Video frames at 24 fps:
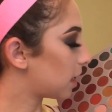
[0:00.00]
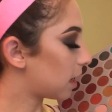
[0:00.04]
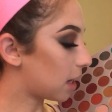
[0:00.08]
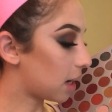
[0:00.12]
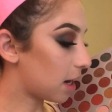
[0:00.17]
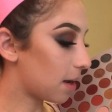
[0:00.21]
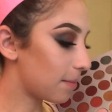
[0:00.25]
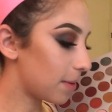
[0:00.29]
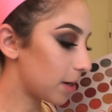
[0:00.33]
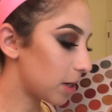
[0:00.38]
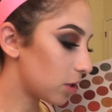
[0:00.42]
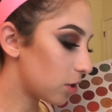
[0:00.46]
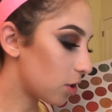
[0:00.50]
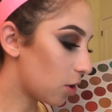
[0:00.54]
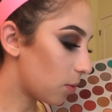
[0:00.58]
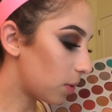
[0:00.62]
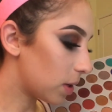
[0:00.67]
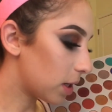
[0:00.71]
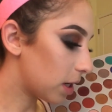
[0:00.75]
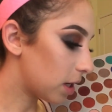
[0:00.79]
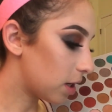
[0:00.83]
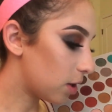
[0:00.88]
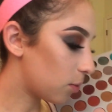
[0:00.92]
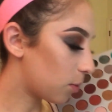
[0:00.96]
and I'm gonna go
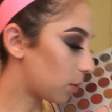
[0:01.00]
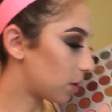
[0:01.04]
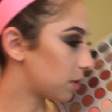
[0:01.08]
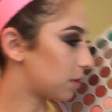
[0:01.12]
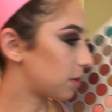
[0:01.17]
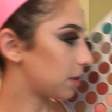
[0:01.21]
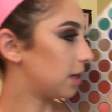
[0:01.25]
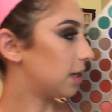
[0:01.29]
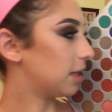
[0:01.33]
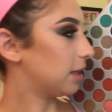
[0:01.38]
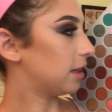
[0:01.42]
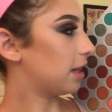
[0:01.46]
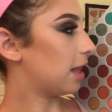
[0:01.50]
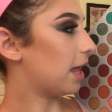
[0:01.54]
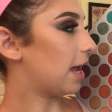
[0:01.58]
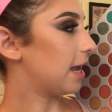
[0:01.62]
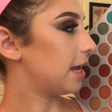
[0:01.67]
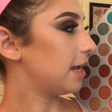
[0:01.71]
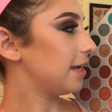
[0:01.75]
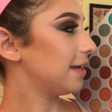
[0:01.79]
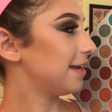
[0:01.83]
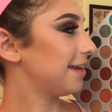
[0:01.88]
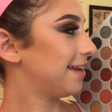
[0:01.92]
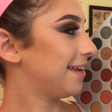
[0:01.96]
in with In
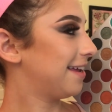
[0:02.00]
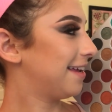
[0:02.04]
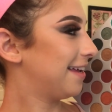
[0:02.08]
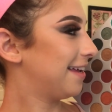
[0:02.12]
Light.